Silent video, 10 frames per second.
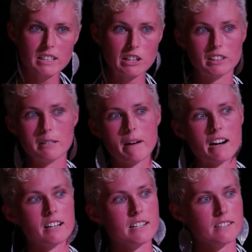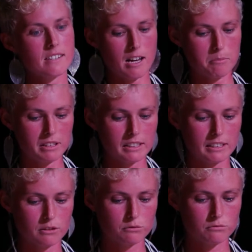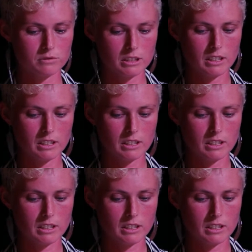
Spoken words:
The only barriers are political.